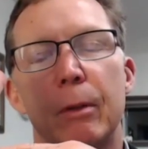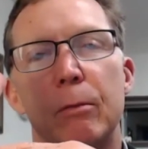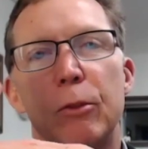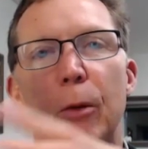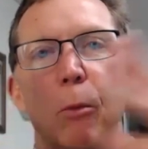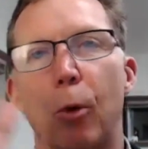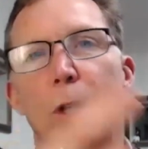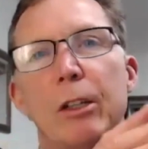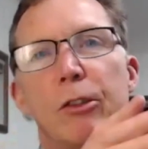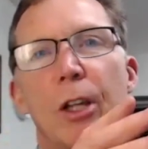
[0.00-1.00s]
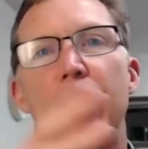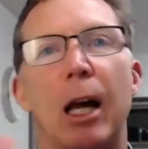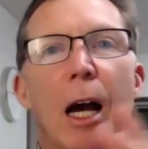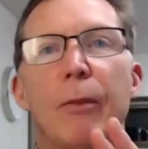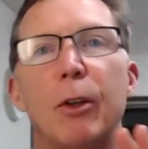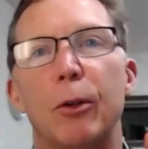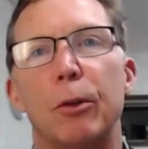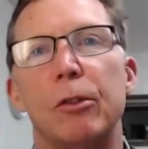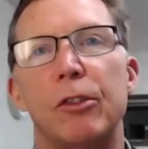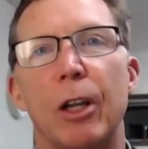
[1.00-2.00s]
So morning sun,
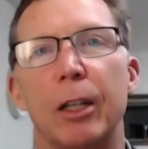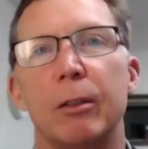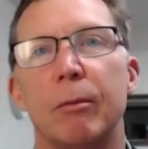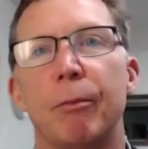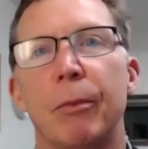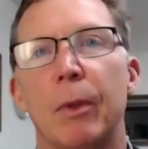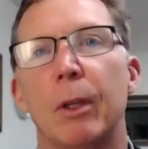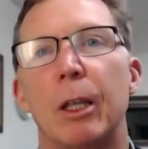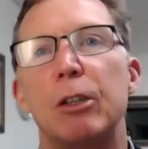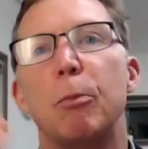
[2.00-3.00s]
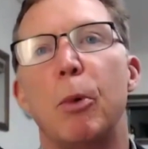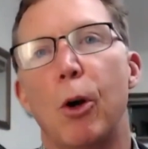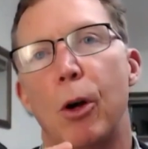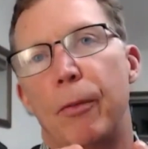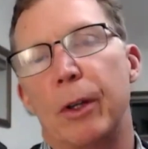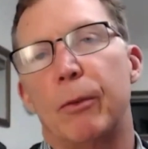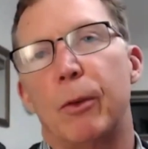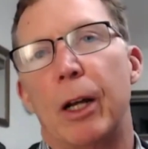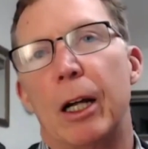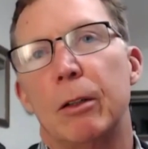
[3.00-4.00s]
afternoon sun is perfect for
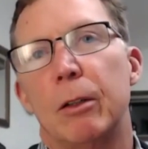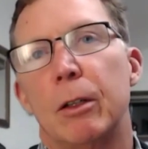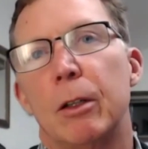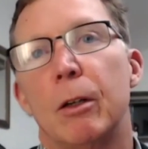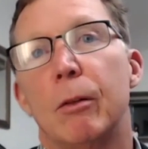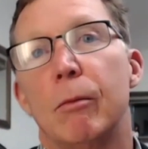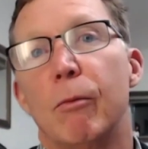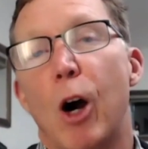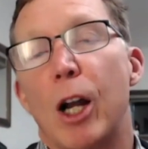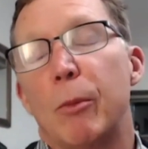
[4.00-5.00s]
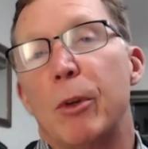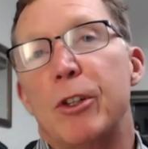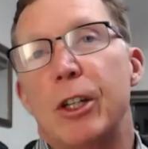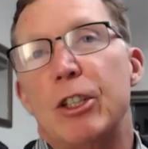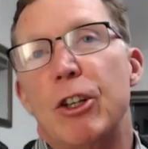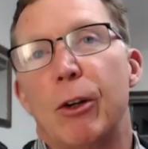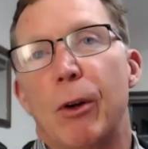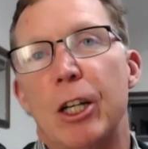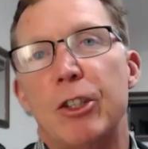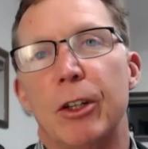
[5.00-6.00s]
our vitamin D
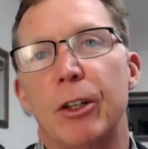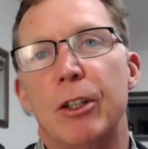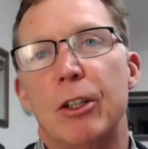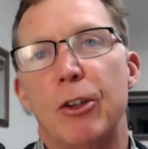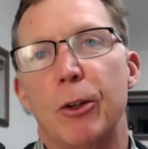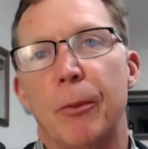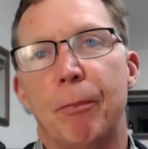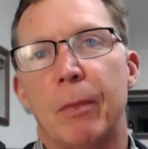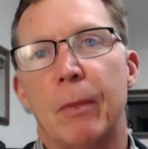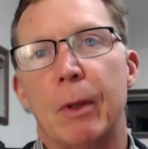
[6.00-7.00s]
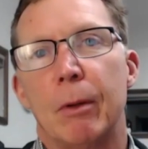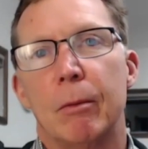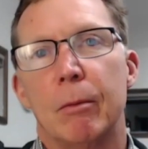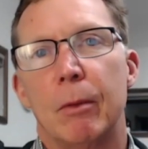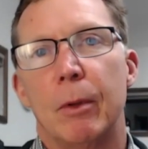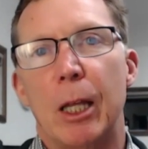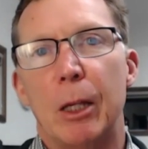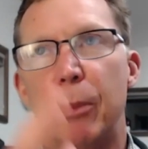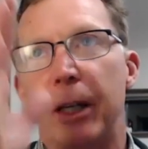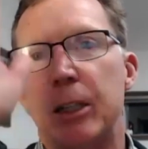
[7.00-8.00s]
generation in tissue. That
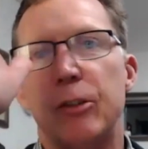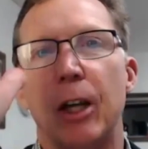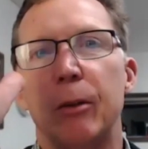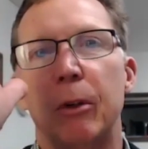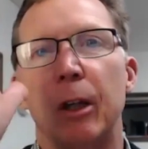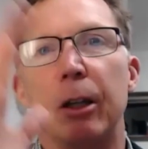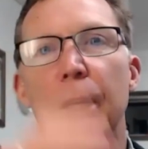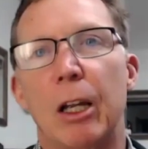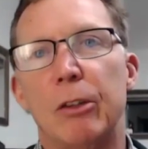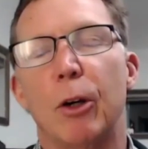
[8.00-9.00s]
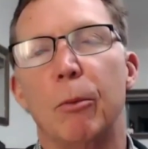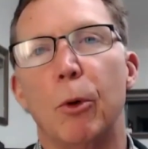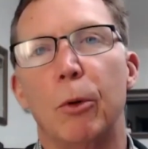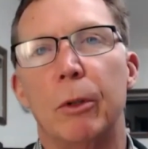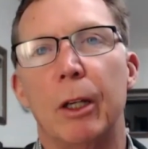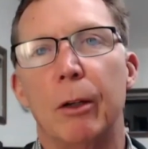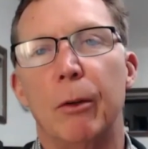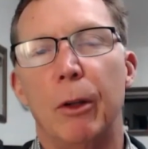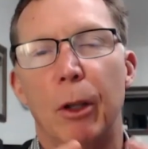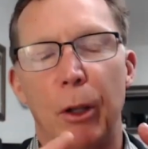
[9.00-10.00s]
peak sun, has got more,
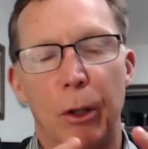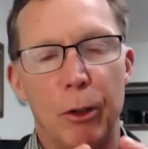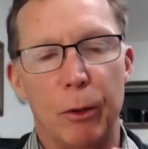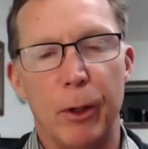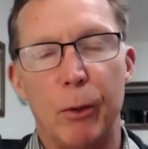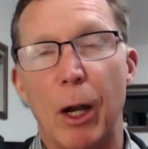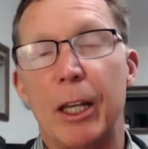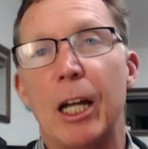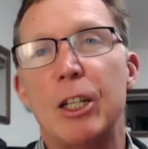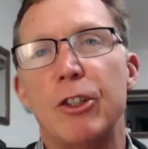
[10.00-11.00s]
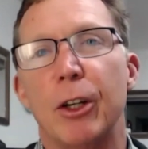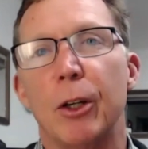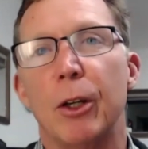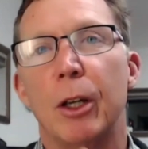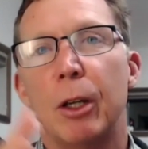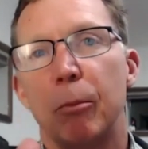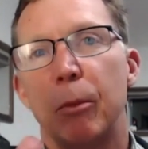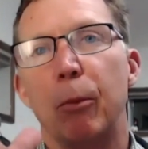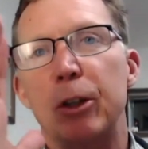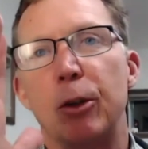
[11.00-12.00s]
UV radiation in it, but
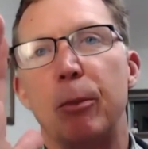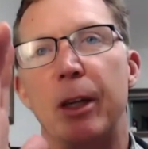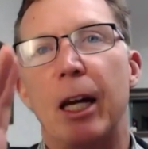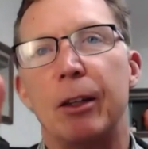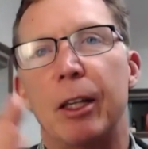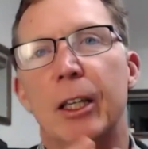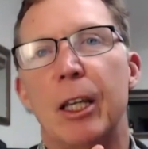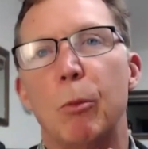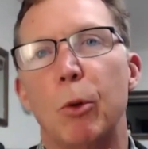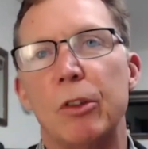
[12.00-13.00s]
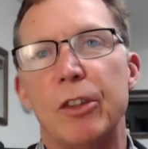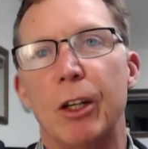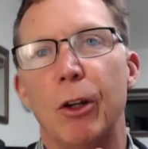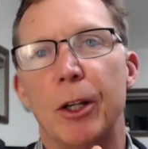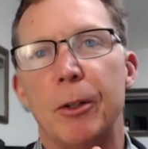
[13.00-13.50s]
we should be out there getting more sunlight.